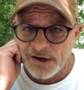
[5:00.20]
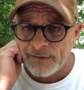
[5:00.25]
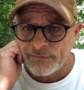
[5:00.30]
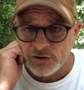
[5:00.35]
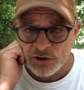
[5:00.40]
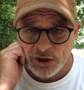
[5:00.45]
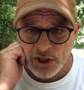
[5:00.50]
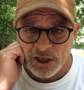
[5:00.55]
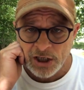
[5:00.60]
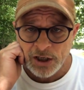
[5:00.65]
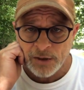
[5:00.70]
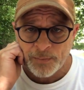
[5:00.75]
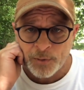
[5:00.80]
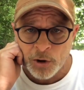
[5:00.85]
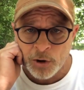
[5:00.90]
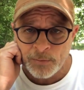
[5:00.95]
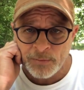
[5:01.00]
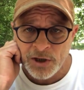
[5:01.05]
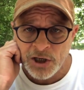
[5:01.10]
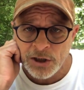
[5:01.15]
everything, a
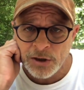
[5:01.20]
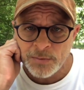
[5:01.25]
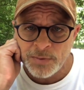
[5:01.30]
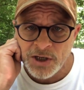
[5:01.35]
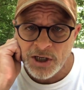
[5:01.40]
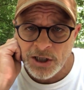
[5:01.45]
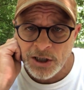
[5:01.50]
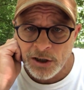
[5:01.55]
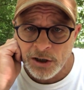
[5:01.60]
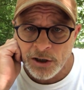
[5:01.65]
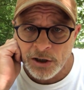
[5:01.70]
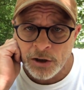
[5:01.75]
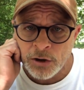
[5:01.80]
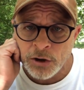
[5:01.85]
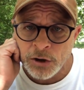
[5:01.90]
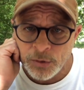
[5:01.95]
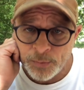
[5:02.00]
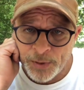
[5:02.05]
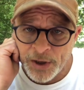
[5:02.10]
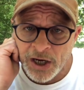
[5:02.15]
permit to be here? And are
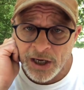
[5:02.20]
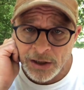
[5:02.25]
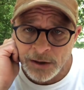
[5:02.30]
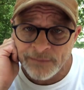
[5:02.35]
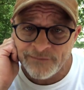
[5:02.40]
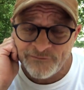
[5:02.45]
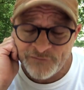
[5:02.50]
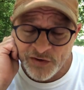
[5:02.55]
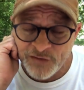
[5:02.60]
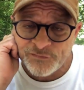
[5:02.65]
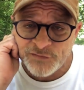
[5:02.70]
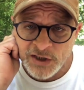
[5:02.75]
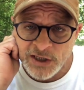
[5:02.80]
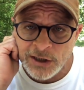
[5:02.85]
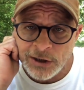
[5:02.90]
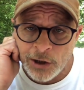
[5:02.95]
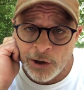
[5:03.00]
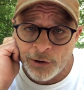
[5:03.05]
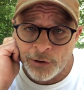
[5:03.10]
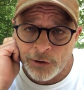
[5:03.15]
you paying them
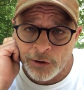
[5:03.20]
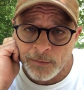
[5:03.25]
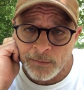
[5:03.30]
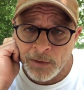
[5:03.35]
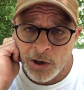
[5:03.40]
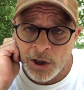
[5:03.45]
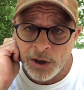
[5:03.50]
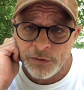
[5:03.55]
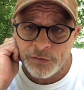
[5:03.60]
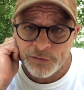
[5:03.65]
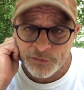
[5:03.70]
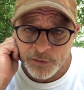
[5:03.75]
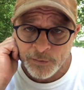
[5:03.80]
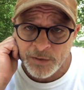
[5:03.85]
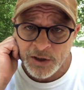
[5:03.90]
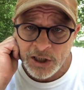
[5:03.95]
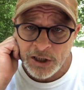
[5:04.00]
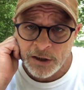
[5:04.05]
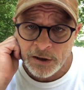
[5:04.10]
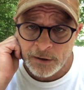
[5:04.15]
fifteen hundred a month to
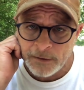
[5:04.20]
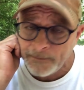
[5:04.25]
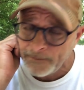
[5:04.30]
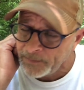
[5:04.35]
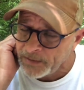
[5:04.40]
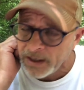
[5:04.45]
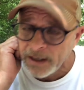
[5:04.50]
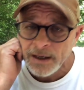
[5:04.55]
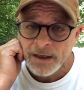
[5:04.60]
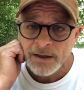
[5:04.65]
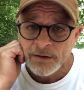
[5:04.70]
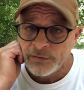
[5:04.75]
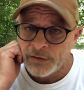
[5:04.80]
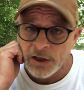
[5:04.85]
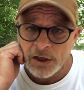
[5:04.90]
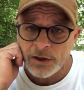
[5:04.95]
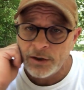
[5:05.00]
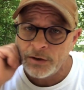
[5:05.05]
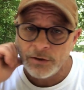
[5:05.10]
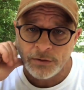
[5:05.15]
be here?
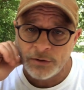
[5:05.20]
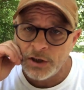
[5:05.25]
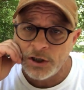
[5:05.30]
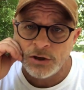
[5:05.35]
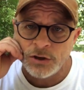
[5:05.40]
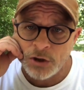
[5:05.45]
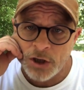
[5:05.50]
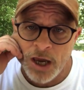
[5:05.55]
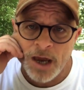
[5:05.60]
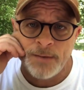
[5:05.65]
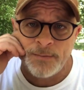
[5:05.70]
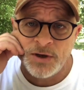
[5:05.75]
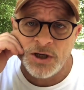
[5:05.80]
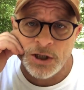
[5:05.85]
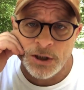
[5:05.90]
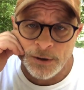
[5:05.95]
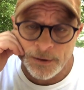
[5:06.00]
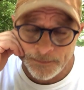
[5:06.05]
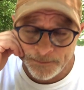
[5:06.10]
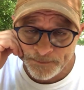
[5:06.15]
Then then you can't be
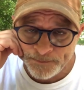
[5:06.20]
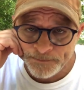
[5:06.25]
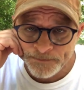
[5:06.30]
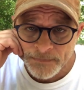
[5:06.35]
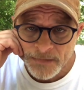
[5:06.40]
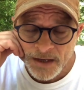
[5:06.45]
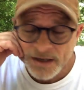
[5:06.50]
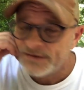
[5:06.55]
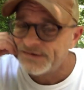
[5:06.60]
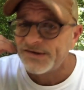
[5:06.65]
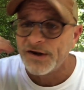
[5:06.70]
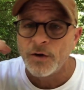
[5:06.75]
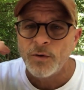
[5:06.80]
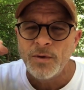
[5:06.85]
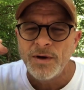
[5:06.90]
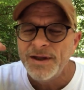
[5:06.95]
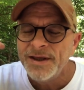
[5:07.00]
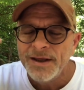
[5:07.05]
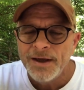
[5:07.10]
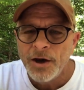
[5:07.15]
here. So
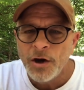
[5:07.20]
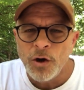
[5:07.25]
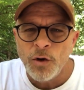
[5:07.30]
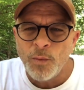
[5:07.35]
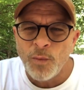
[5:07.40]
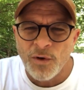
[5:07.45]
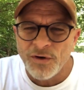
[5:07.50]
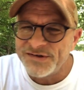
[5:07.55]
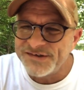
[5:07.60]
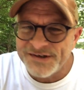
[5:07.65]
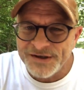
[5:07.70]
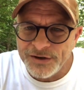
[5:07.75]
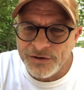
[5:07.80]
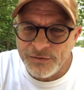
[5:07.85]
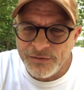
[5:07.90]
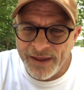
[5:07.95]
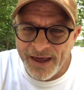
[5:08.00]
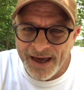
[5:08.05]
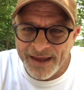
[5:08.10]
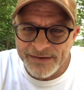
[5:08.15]
who wants to do
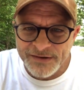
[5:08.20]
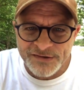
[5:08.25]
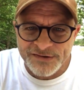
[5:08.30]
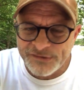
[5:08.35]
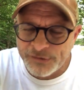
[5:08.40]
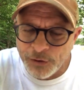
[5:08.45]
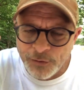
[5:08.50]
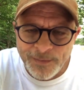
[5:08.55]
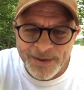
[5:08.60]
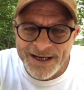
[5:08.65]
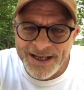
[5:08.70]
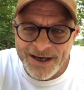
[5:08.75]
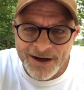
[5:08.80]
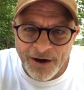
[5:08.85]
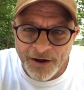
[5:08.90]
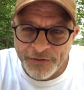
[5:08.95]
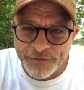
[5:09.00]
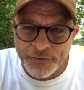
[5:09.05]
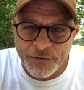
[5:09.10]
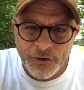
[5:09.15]
that? There's too many
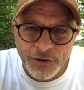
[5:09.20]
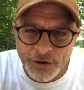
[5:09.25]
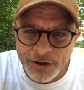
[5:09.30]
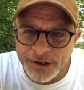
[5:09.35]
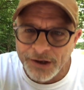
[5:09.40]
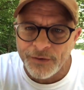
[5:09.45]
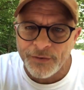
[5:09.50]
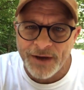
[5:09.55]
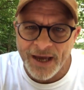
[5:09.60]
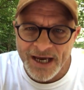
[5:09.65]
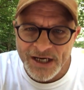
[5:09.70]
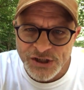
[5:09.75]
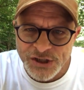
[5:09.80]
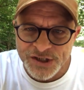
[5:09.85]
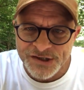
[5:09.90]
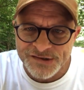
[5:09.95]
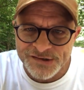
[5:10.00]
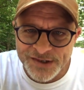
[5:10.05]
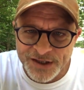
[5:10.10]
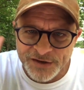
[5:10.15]
other good
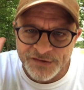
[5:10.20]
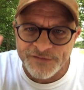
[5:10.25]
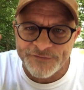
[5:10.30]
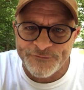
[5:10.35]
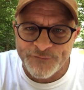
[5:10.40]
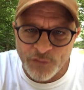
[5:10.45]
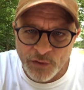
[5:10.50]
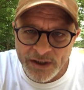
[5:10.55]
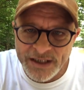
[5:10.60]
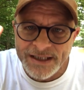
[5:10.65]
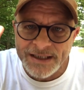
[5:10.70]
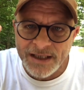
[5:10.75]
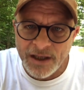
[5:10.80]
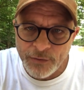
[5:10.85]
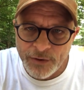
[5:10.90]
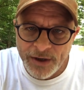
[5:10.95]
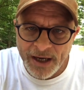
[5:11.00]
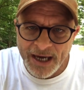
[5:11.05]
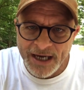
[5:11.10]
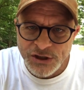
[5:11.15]
locations. There's free
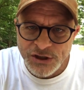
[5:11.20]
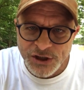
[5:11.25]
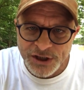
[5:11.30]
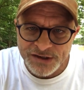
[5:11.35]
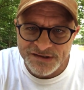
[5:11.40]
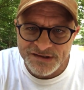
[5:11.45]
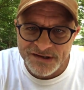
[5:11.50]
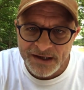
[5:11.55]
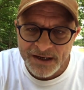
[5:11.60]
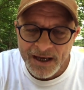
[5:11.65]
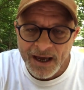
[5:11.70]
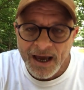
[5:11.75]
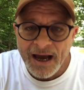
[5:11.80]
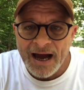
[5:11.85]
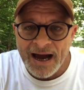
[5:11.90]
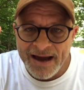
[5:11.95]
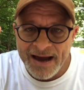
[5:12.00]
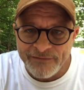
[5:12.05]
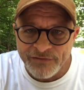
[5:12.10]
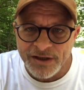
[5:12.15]
locations.
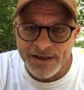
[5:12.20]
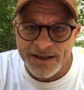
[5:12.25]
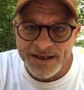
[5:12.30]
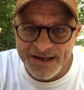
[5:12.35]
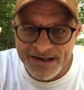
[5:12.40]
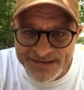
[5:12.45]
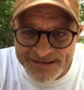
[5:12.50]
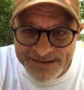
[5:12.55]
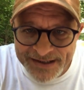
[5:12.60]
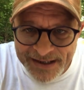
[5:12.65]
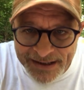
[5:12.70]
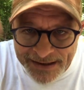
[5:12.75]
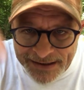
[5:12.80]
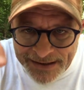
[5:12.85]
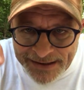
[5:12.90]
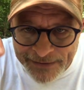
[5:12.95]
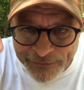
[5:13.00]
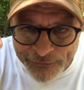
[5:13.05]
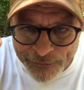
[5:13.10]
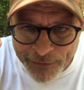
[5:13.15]
I have a list
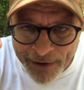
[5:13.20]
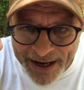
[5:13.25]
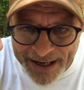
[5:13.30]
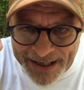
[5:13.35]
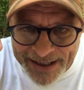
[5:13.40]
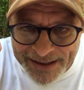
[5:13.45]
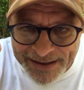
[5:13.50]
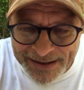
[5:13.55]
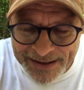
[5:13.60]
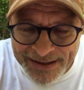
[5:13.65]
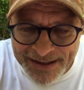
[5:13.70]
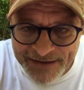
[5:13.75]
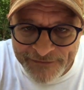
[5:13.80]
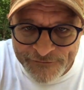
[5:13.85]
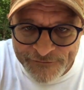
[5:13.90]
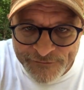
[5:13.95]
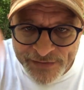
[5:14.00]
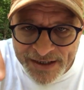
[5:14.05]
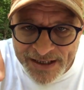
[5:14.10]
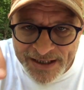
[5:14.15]
right in the
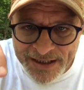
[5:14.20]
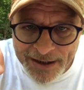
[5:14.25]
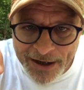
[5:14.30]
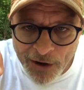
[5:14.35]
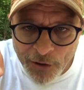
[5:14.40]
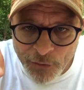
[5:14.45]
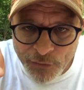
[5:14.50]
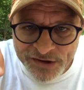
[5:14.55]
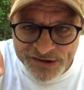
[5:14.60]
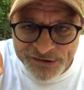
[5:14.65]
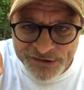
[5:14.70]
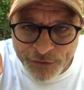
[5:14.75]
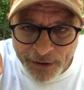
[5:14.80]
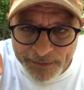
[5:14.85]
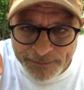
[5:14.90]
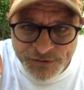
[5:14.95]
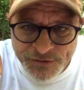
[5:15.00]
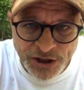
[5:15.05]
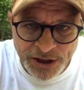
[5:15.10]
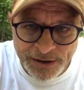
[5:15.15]
video
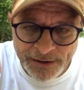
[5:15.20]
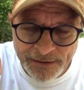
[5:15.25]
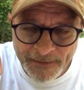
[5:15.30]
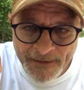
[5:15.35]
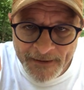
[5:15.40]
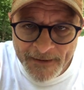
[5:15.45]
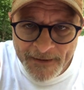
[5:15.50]
description